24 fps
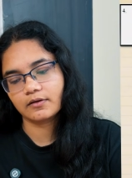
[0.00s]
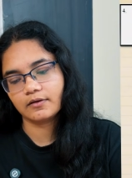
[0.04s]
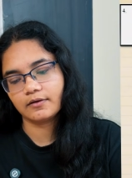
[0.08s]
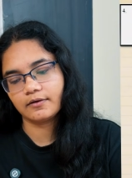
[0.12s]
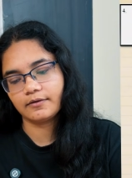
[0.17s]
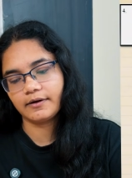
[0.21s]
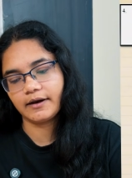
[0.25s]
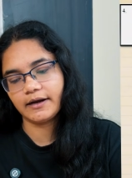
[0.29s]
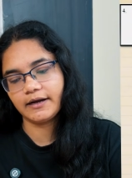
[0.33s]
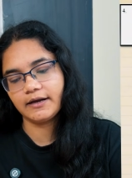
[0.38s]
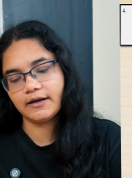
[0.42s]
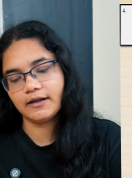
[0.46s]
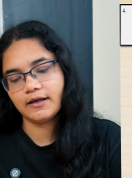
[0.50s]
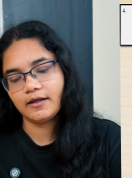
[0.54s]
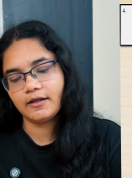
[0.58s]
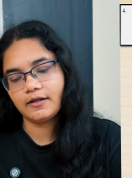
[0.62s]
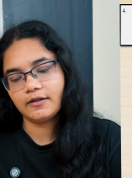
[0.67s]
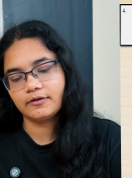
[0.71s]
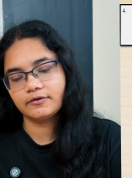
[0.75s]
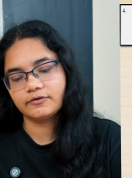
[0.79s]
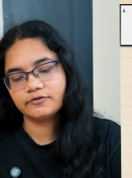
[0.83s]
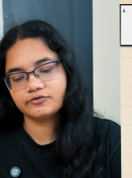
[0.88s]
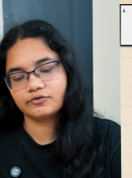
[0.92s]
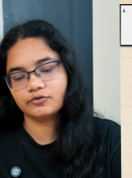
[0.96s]
right?
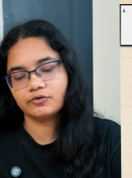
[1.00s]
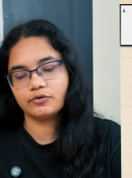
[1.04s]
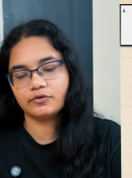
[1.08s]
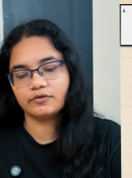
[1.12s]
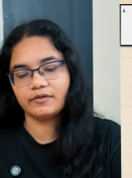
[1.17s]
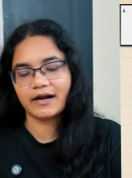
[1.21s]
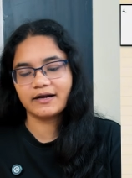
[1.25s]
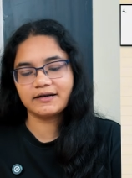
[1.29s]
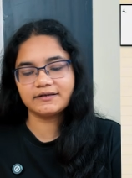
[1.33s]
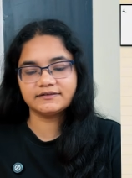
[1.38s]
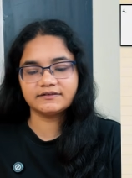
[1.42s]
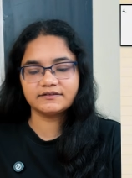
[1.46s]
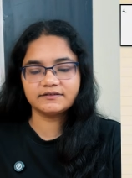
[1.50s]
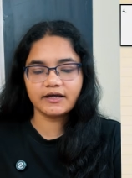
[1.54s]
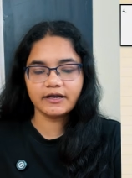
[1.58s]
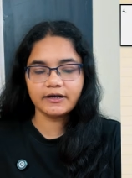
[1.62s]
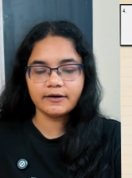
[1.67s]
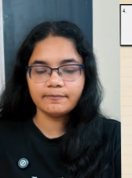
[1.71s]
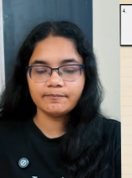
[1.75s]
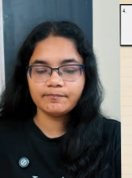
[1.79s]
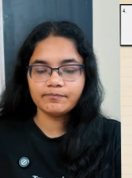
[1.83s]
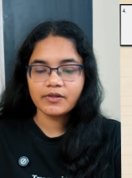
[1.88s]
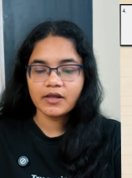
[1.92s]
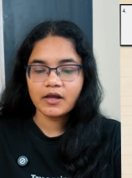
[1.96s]
So that is done.
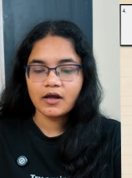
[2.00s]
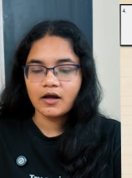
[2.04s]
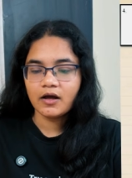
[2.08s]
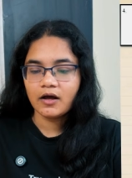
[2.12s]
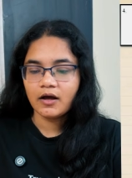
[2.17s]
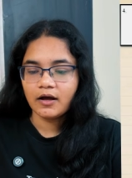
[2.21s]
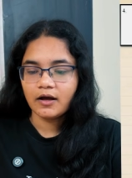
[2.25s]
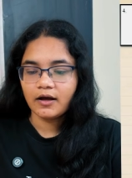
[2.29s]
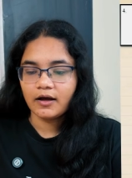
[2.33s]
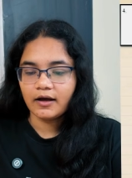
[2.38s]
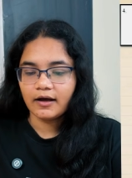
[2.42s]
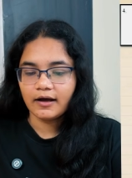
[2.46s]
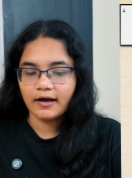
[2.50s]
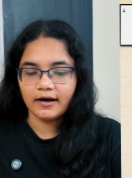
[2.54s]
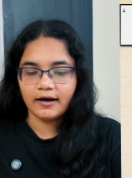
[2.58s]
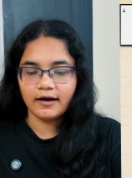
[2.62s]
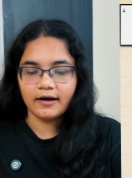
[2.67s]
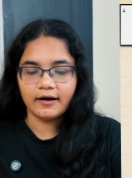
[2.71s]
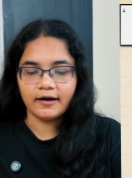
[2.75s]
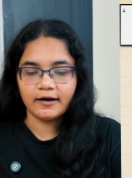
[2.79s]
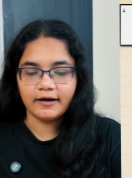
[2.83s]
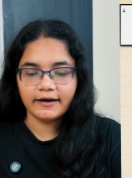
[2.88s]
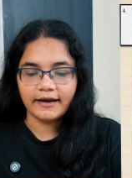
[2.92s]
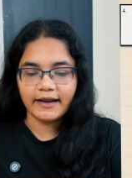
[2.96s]

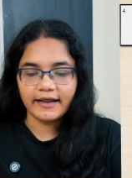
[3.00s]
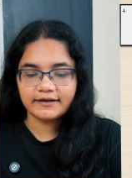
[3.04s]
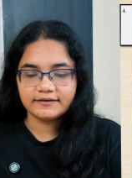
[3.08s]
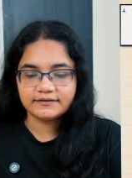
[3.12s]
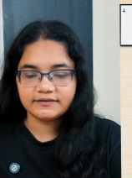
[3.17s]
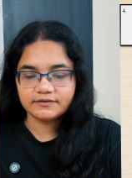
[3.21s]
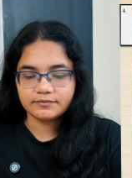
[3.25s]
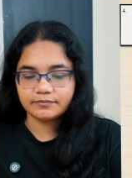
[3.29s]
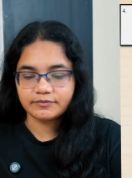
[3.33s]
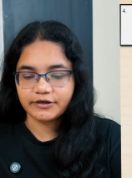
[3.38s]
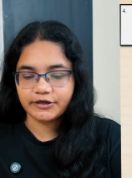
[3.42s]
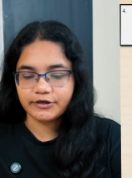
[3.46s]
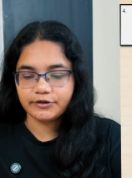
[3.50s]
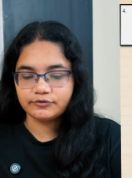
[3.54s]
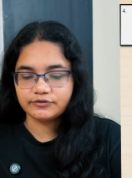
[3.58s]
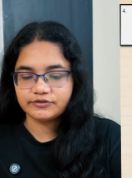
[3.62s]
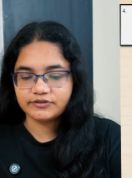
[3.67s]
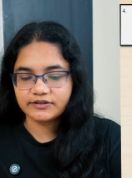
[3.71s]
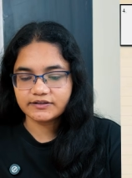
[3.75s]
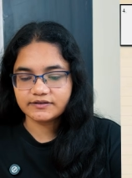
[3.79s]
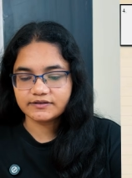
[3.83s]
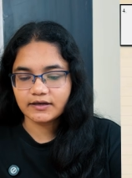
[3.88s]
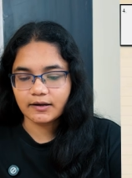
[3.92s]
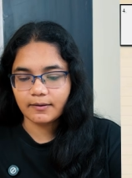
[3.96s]
Next
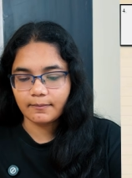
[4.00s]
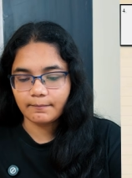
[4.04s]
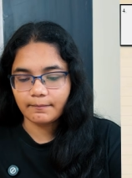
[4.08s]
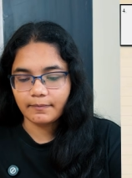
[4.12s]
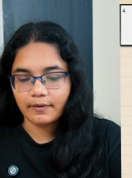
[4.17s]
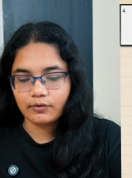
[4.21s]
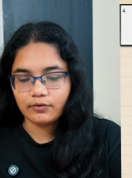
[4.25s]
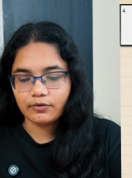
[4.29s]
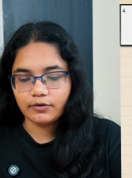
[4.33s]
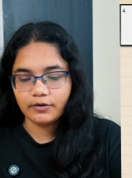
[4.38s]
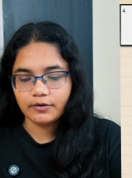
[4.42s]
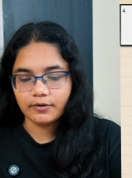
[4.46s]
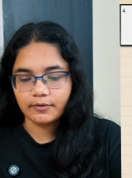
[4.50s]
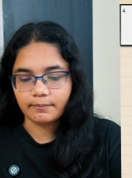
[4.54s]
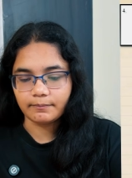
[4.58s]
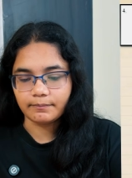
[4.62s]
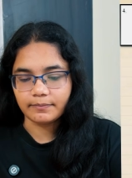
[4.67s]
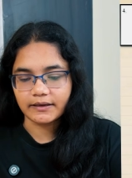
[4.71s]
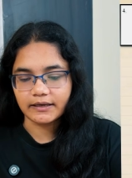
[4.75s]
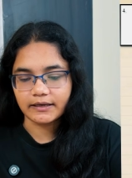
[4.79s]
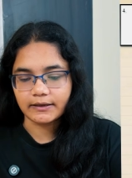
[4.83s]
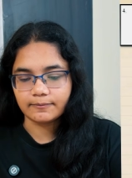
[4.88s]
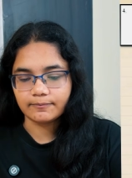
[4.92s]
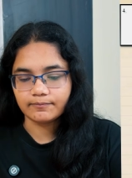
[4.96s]
produces compound
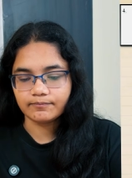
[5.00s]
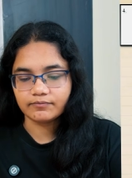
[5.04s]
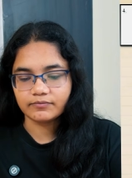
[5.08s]
B.